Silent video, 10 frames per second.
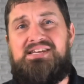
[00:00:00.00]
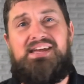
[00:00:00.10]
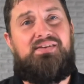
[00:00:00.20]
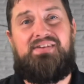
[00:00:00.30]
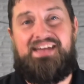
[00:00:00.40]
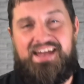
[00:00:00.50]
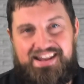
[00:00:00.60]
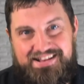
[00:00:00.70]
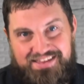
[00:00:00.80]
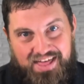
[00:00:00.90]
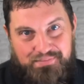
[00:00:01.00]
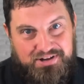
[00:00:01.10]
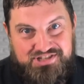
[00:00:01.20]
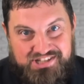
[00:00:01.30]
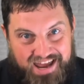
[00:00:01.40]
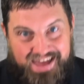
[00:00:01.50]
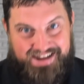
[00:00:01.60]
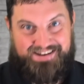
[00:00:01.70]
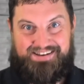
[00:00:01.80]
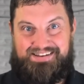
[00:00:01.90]
he even get into that much
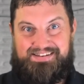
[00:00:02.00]
debt?